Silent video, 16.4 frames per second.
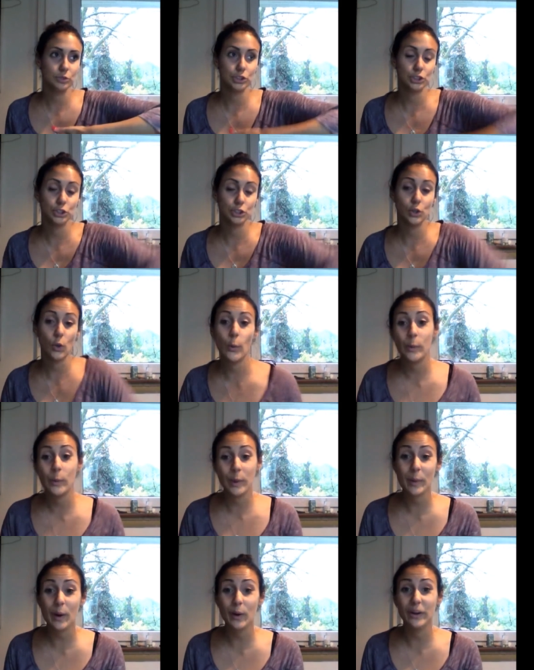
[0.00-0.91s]
So it'll be
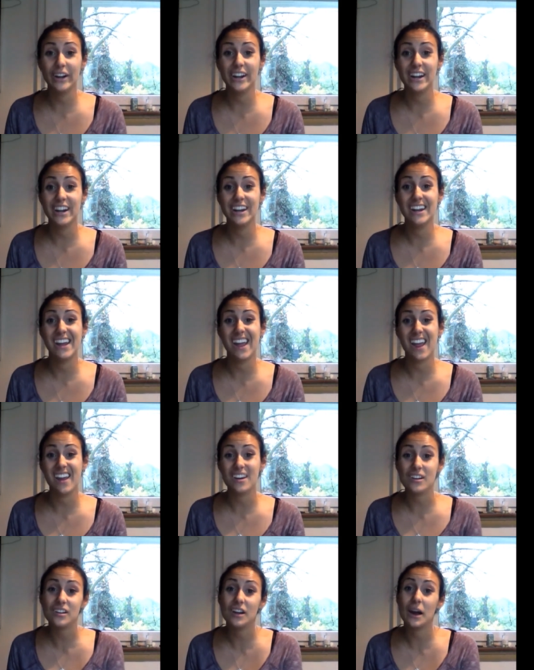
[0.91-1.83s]
about
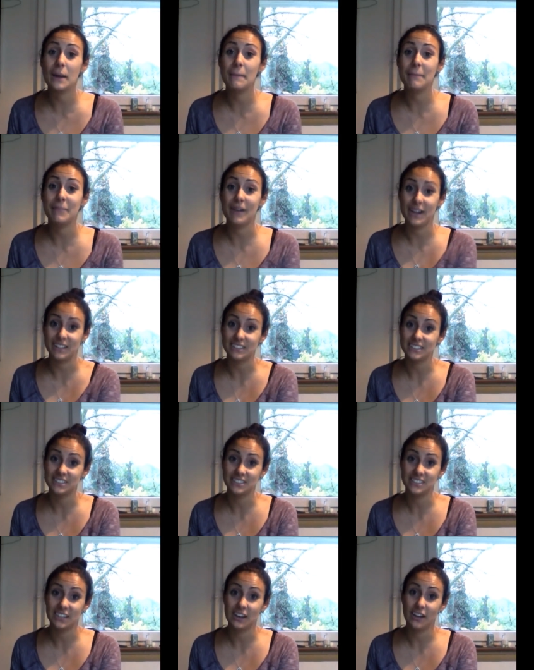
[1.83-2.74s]
8 or 9 months
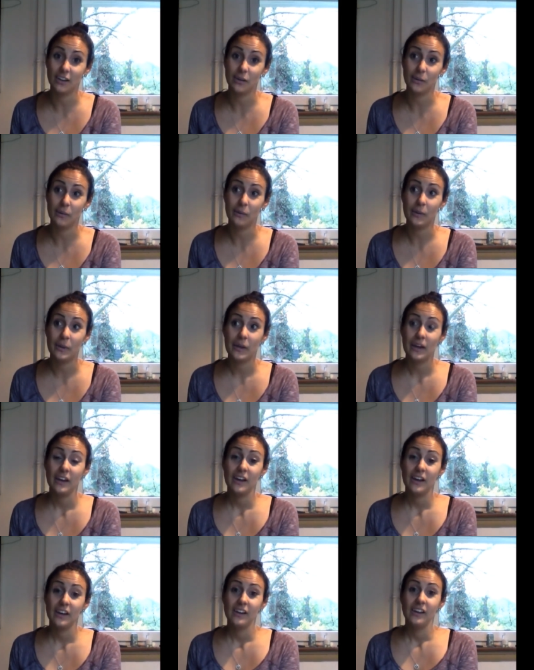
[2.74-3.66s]
since I'll
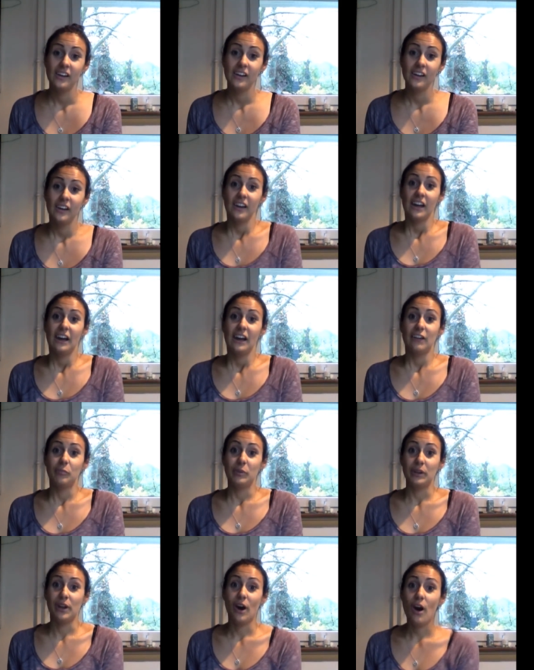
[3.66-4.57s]
have
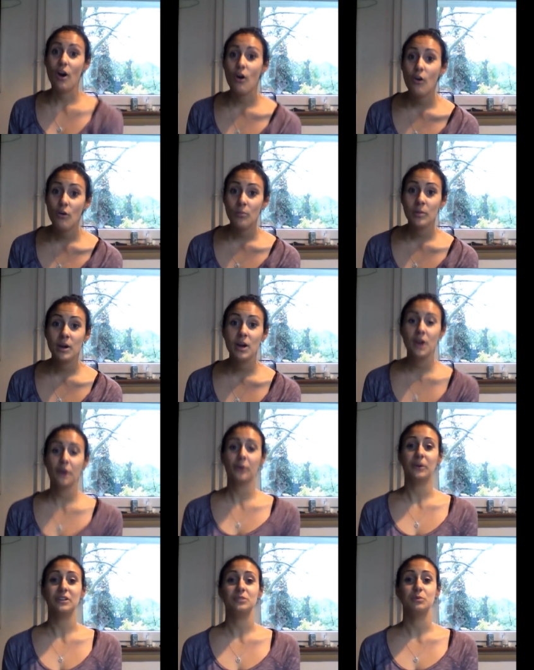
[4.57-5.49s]
been home
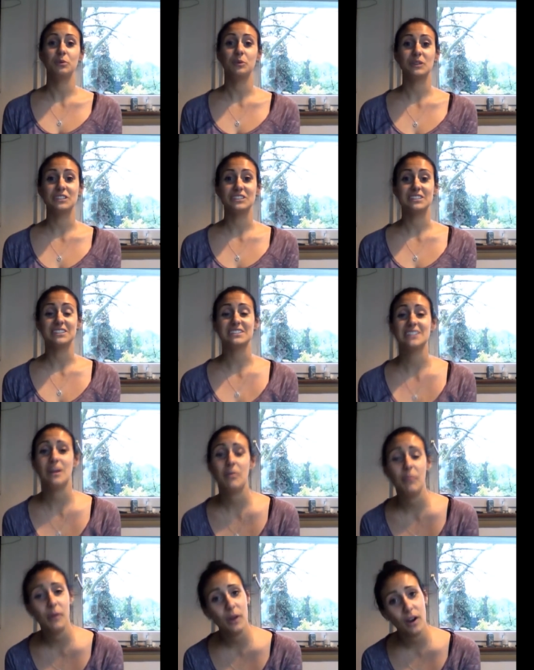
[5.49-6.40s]
once we reach
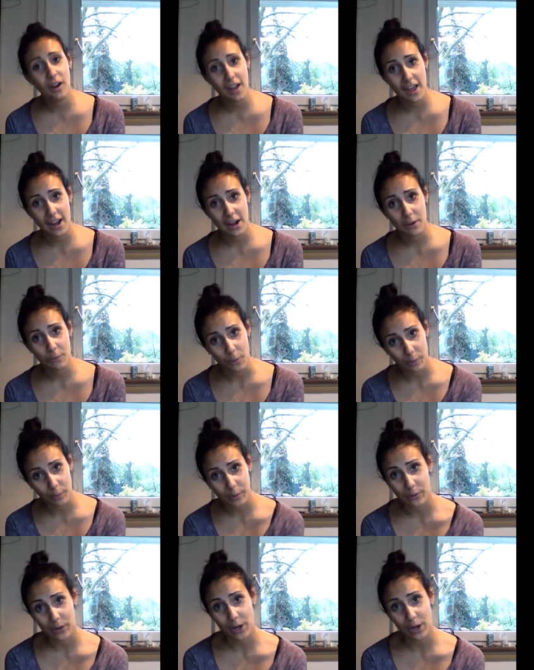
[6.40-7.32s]
December, and I won't
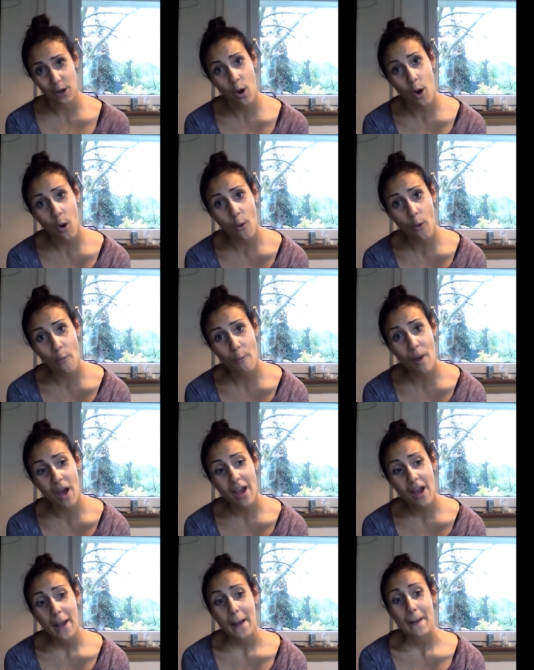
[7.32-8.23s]
be going home.
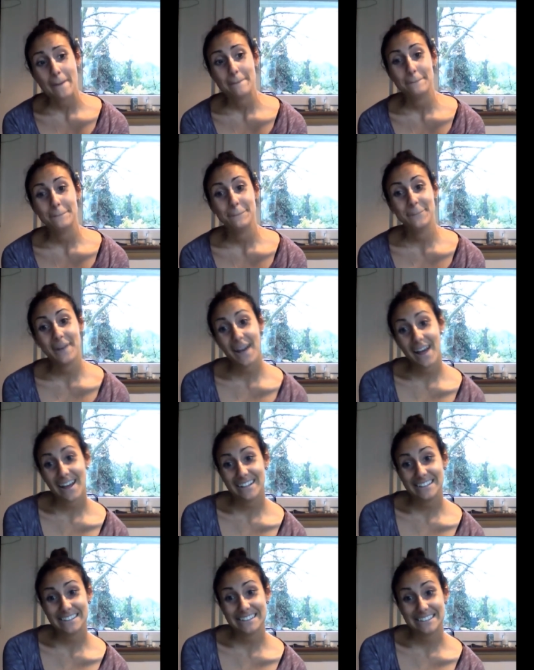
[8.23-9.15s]

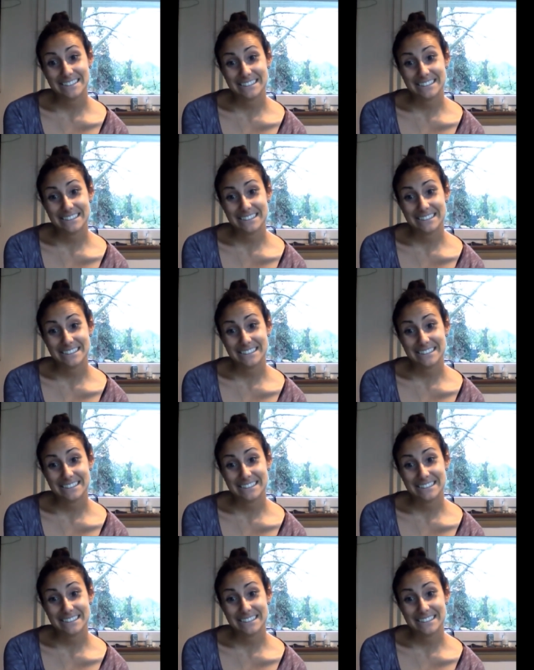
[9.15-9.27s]
But